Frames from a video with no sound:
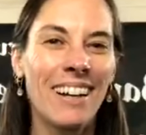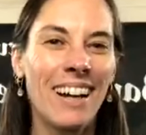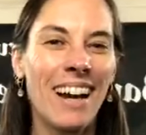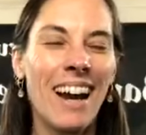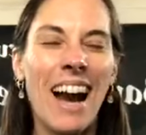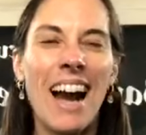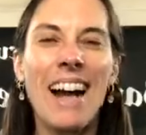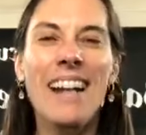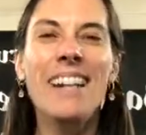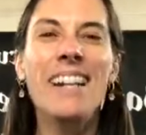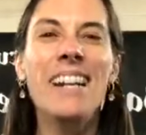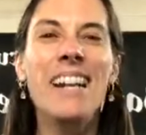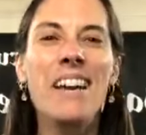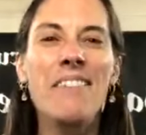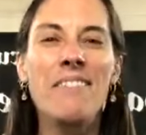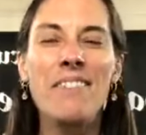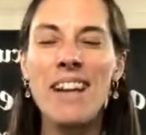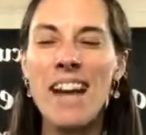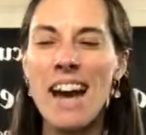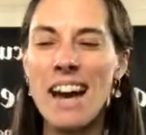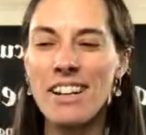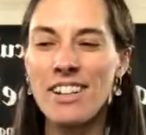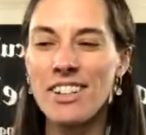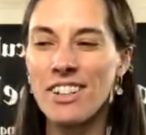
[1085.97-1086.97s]
I didn't even
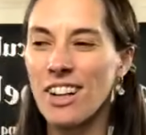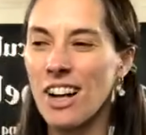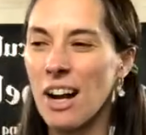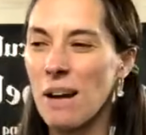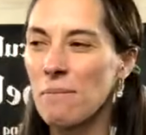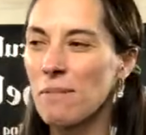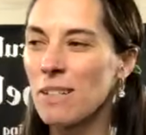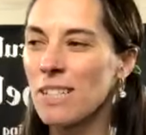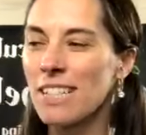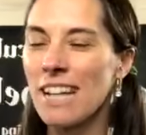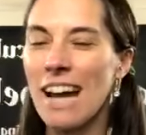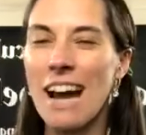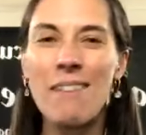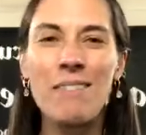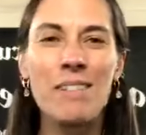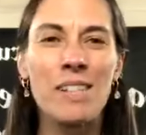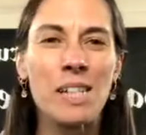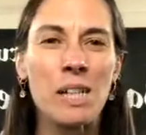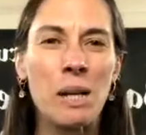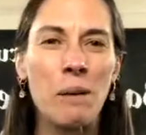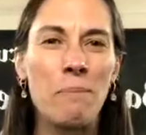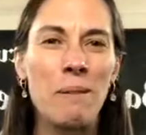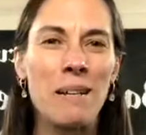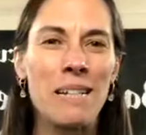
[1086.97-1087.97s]
enter. I was
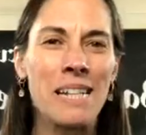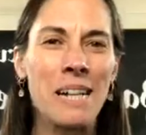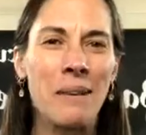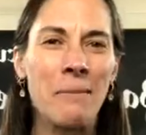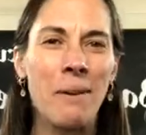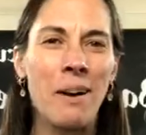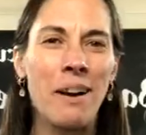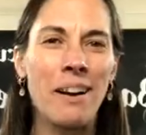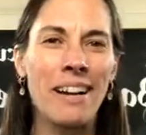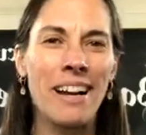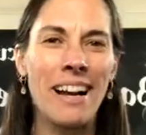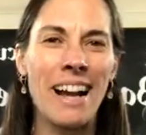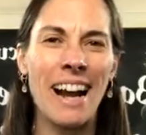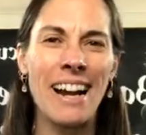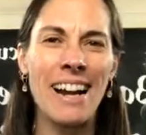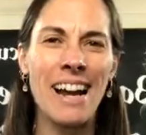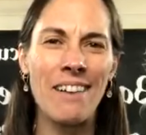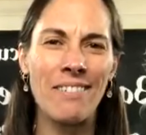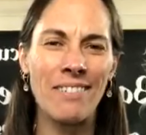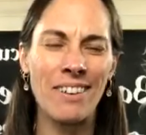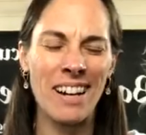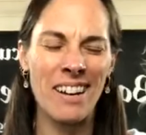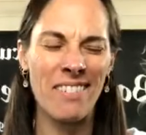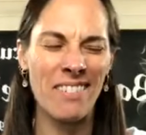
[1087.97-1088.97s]
so busy working, I
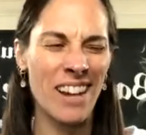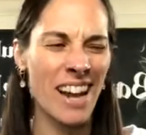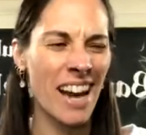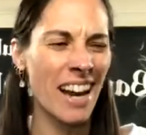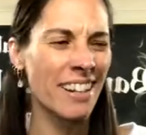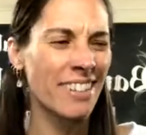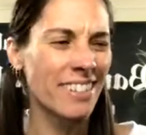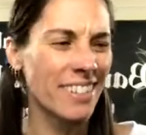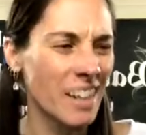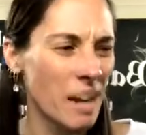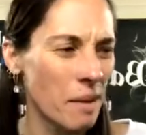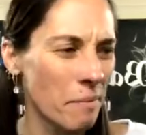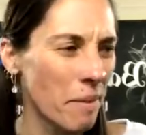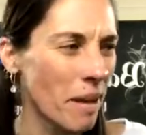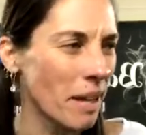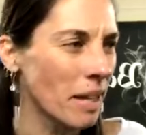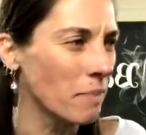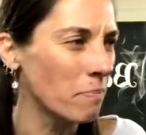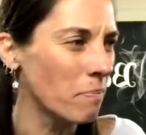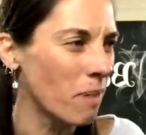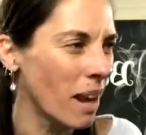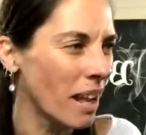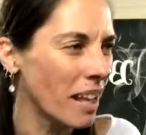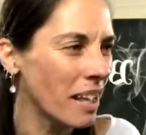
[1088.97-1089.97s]
never even entered. I'm like,
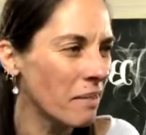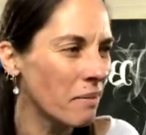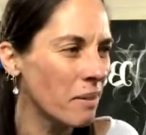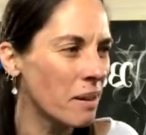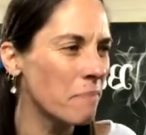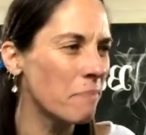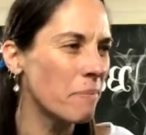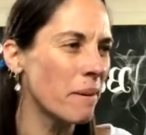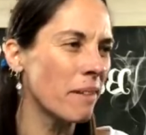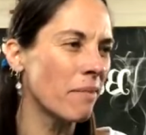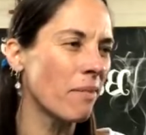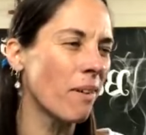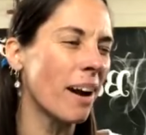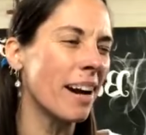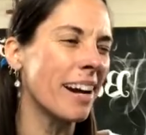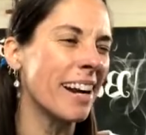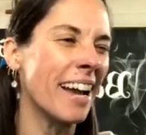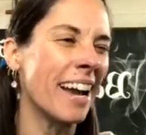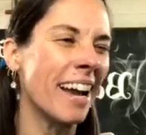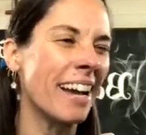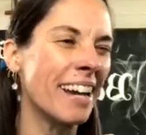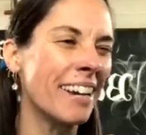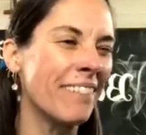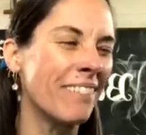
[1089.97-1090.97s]
it probably wouldn't be right
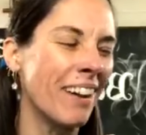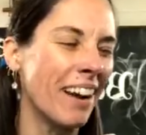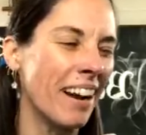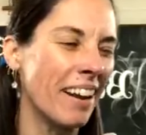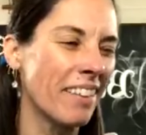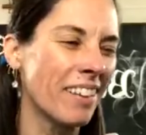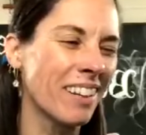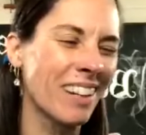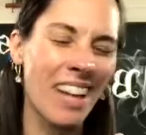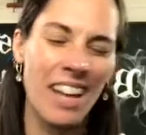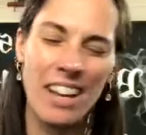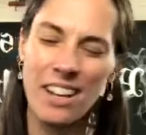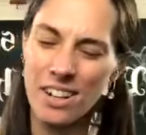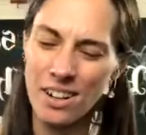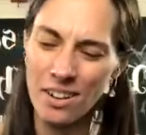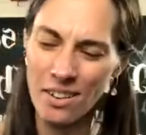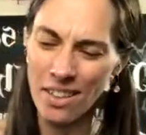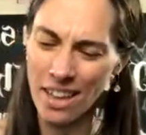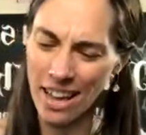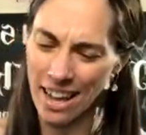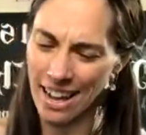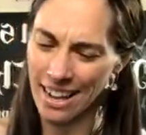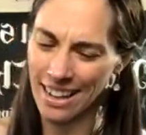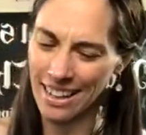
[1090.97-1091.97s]
anyway. They're like, who
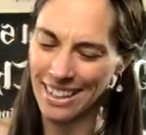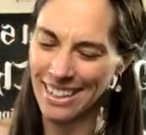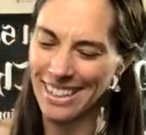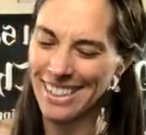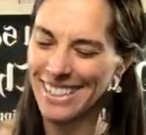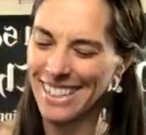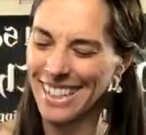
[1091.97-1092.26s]
the hell?